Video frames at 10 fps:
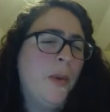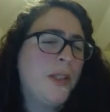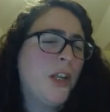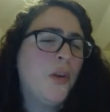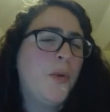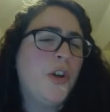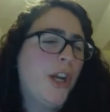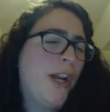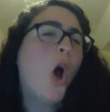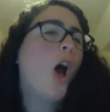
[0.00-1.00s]
most
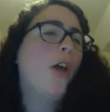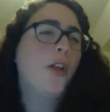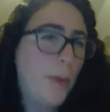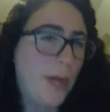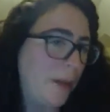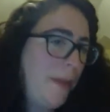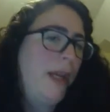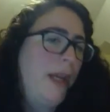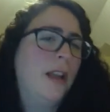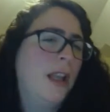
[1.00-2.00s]
underappreciated author. We can
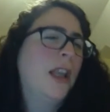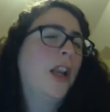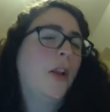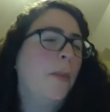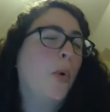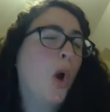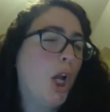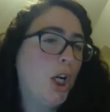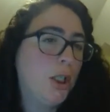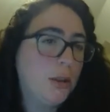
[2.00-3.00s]
make it a little bit
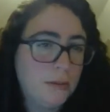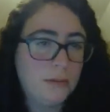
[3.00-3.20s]
broader.